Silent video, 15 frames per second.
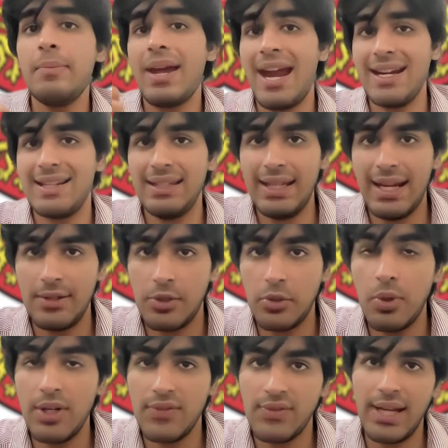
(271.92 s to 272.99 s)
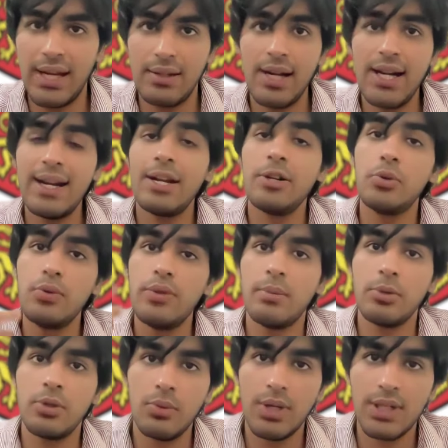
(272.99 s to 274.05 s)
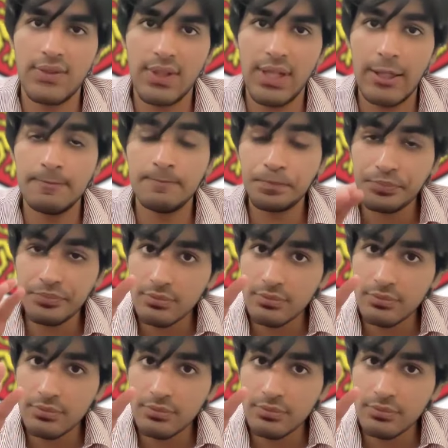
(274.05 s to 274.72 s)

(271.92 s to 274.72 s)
at the end, towards the end, right? And do them towards the end.